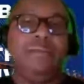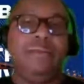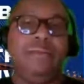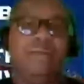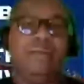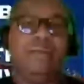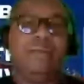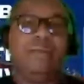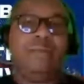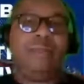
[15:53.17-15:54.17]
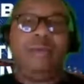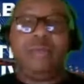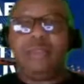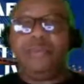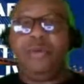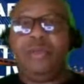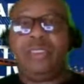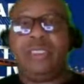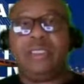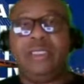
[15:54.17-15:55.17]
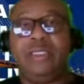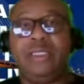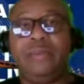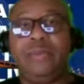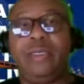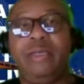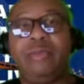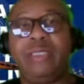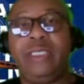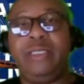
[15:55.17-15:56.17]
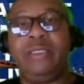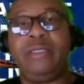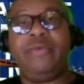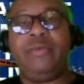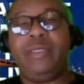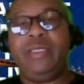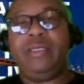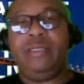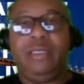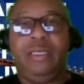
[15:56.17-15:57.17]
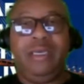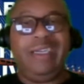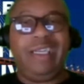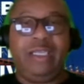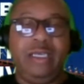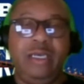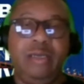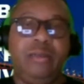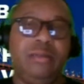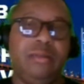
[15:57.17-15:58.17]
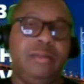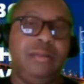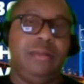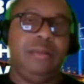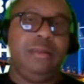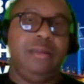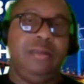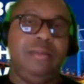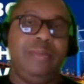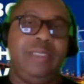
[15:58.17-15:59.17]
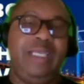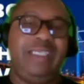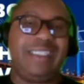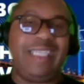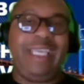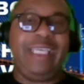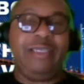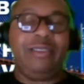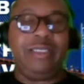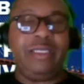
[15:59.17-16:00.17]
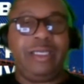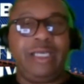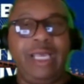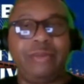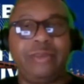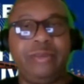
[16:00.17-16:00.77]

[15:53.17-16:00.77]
It was more than just a book. It was a healing for me, a letting go, not just a healing in the absolute